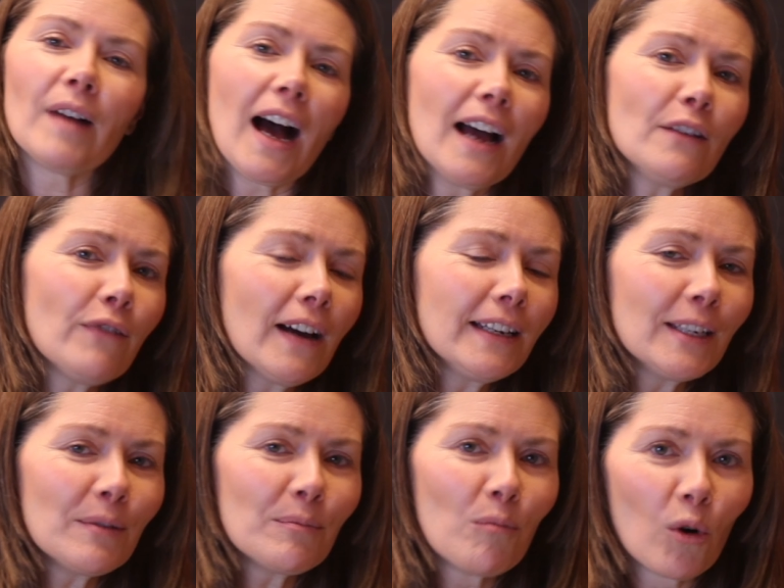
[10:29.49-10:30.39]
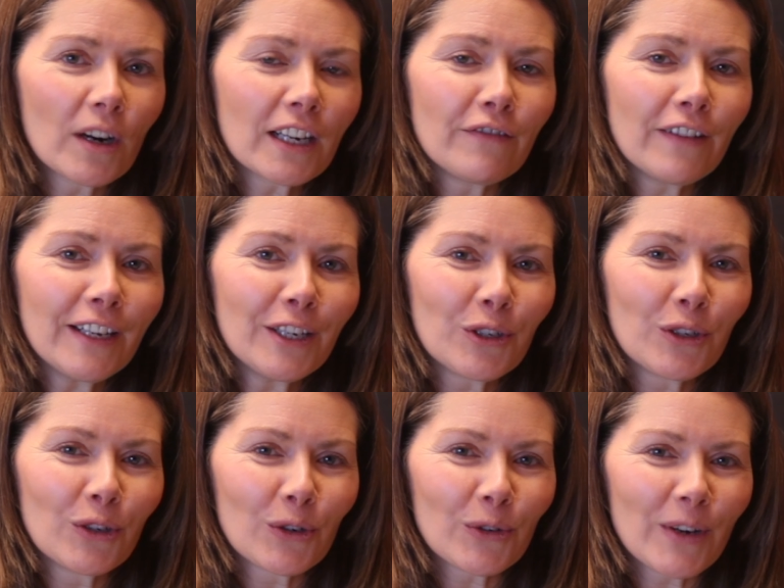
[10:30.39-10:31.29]
I find it more convenient
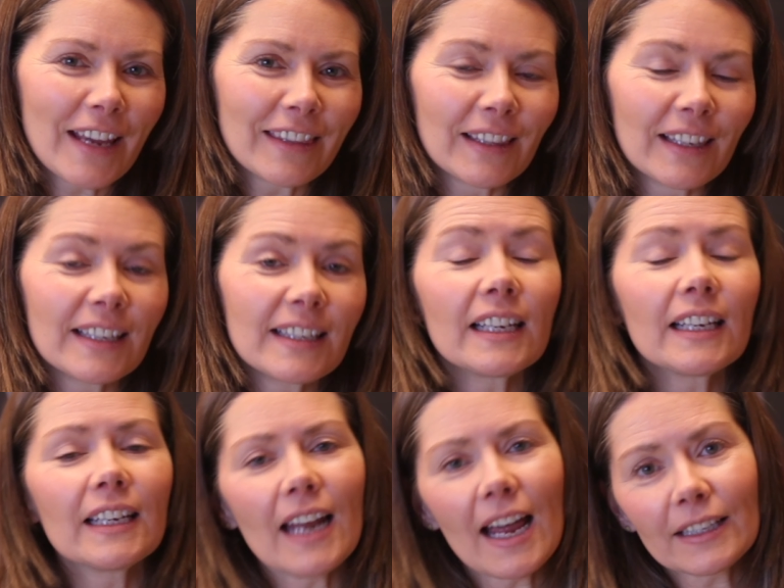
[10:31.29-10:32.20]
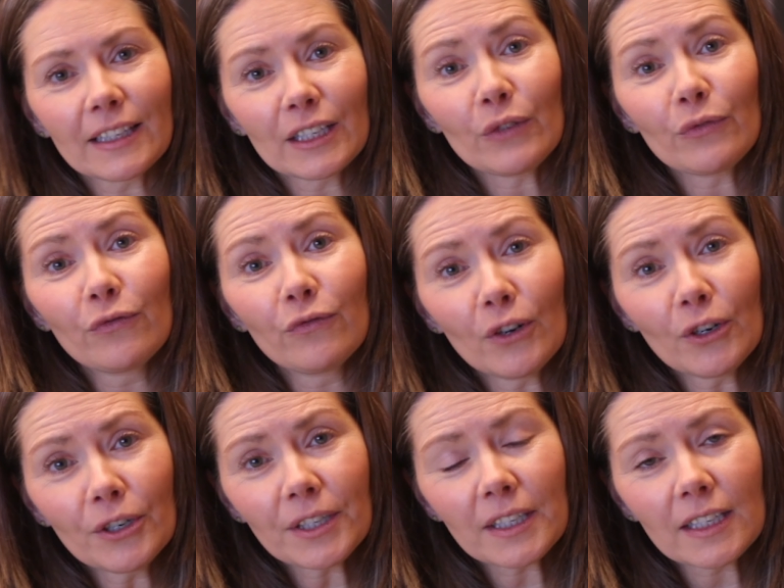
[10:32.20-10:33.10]
to create the listing in Etsy
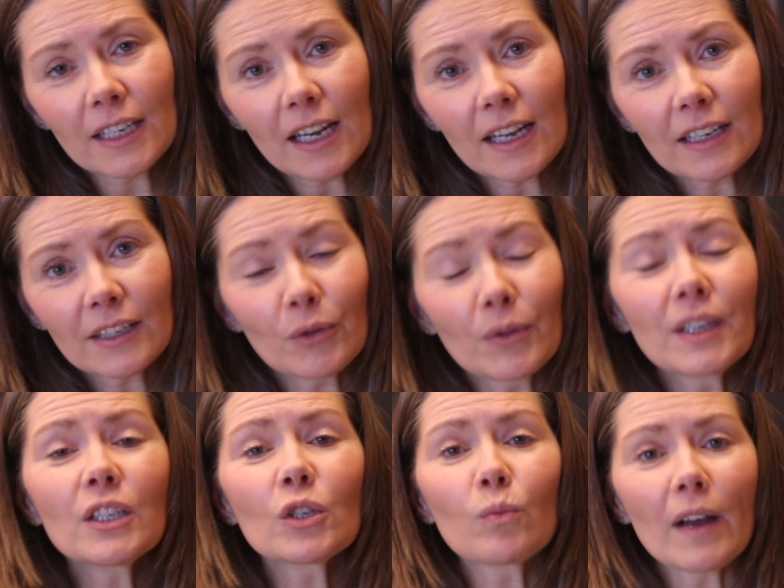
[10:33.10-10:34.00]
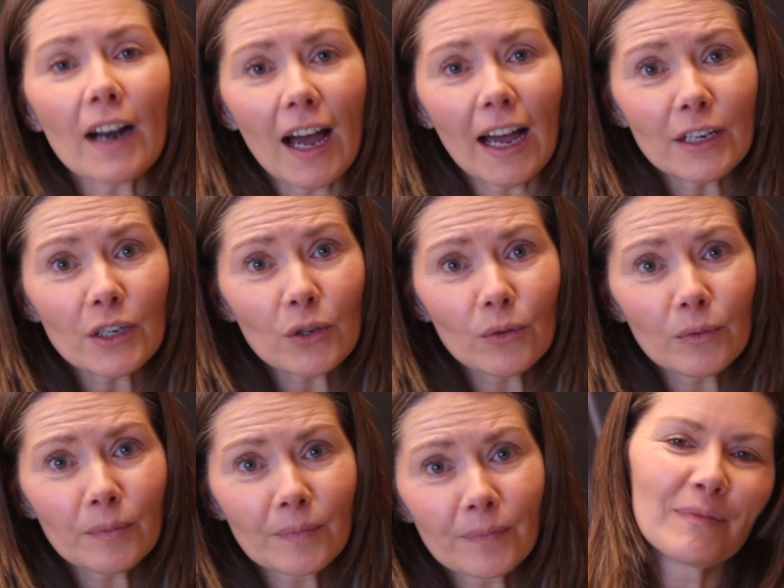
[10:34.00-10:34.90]
first, so this is what I
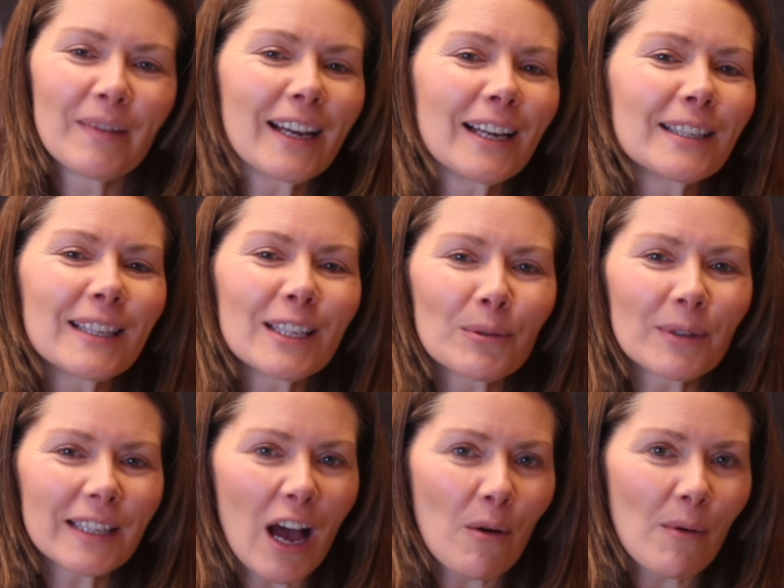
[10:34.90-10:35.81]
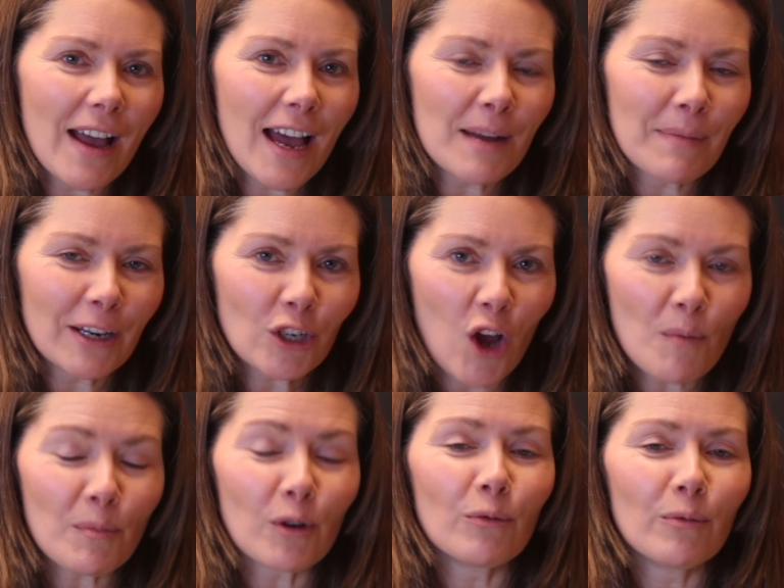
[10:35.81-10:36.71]
do, because this was how I had my
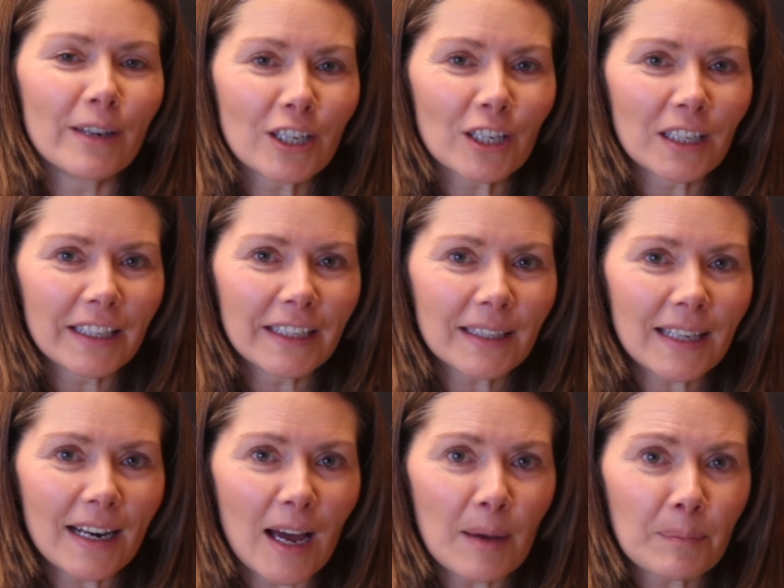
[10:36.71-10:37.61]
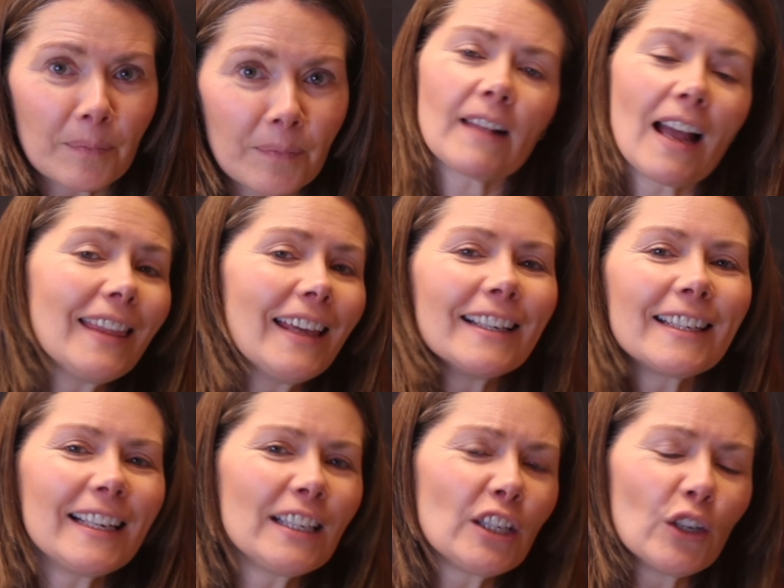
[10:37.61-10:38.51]
shop originally set up. And then it's
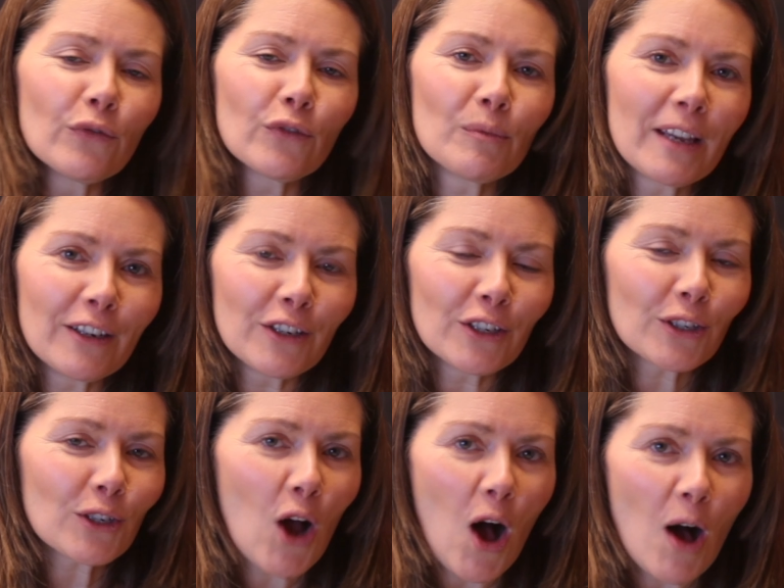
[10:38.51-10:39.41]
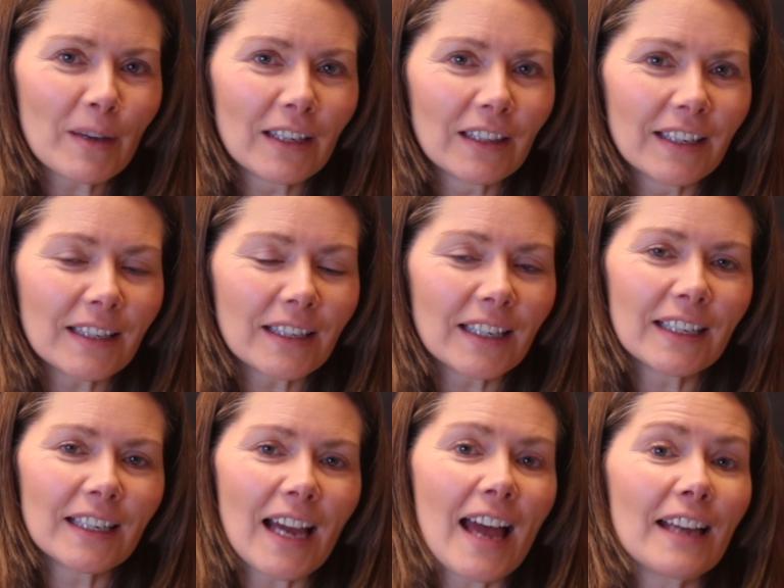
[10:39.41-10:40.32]
easier for me to just copy a
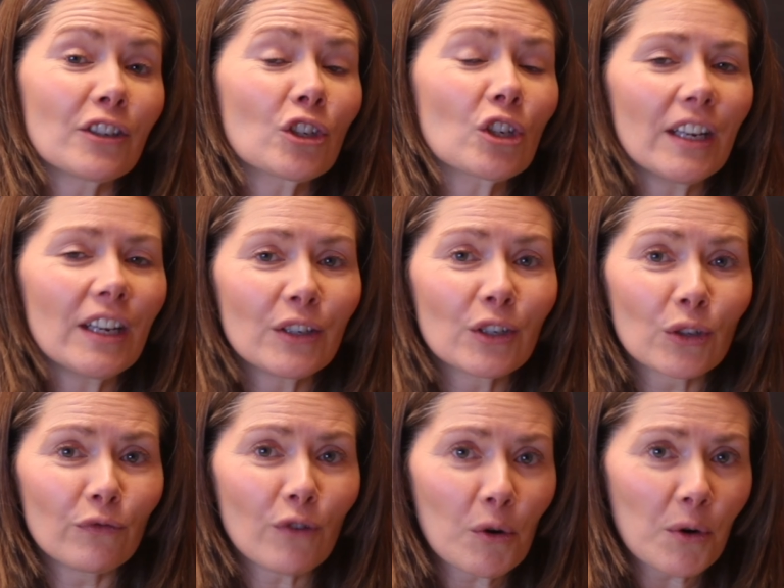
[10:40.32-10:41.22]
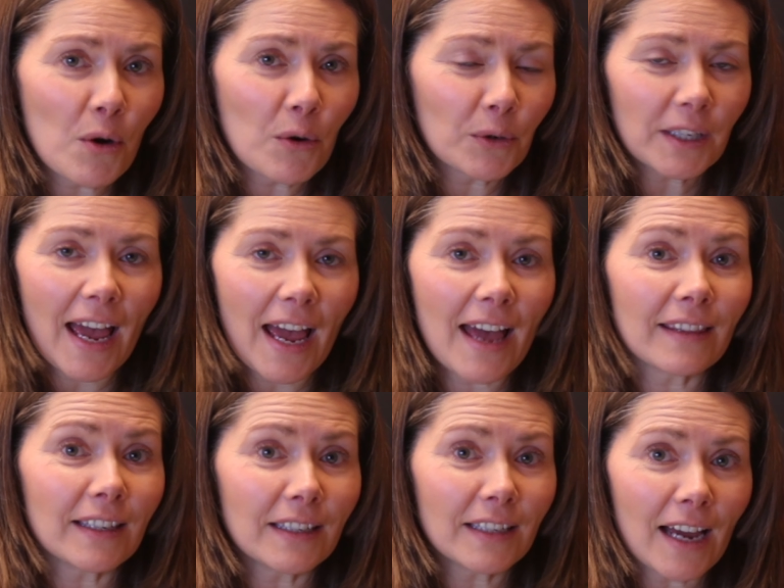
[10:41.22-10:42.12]
listing and change the photos
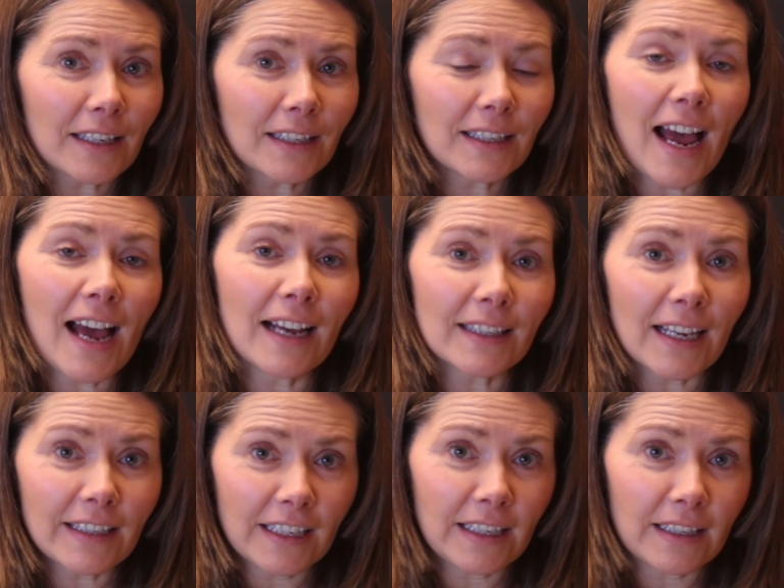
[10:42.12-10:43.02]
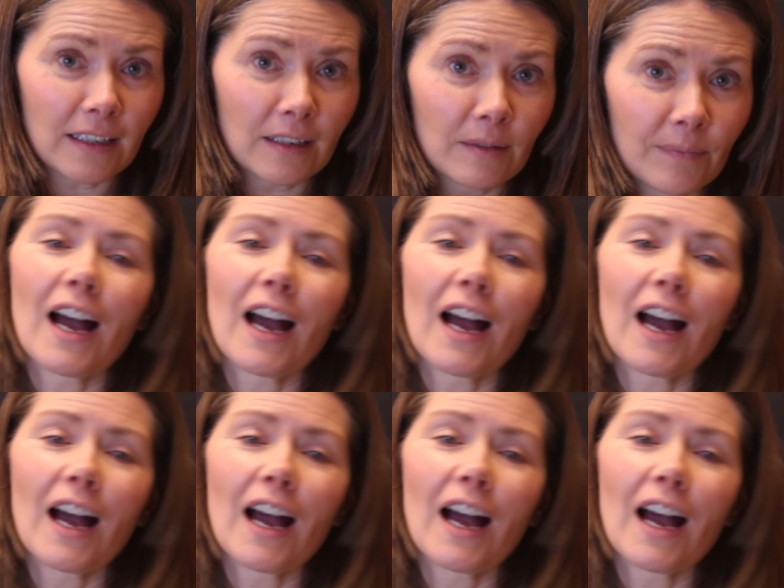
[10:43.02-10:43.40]
and the text as I need.